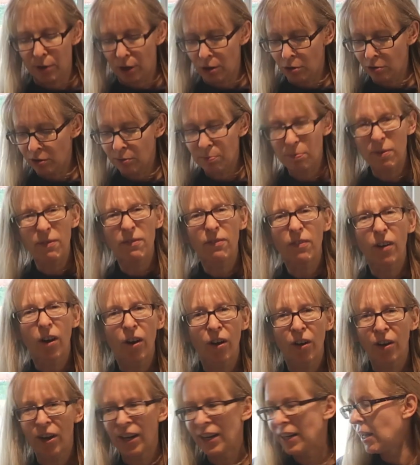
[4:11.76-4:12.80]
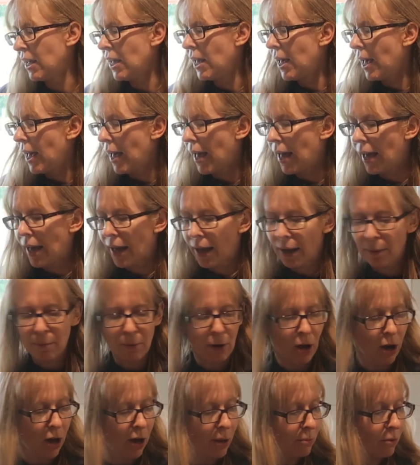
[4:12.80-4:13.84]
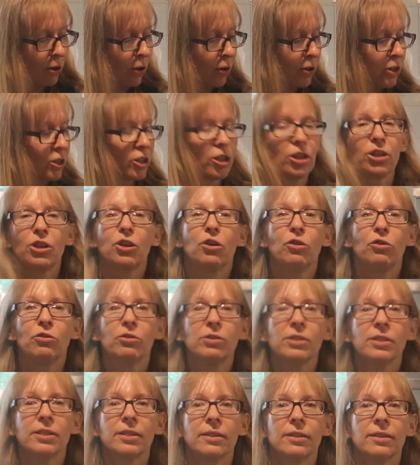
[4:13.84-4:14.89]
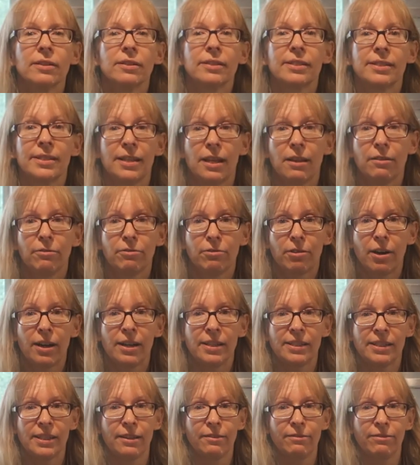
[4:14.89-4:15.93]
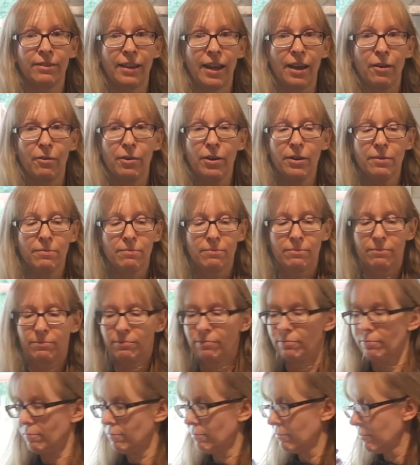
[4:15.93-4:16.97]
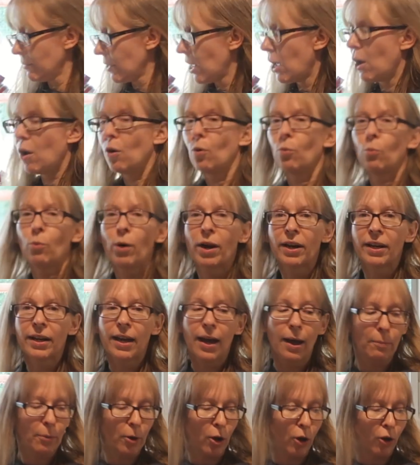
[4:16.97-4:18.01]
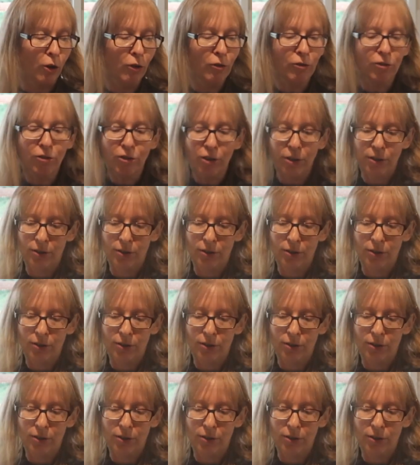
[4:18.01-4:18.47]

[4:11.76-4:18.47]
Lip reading: bowl. It'll be fine. I'm going to use self-raising flour, 1 cup of.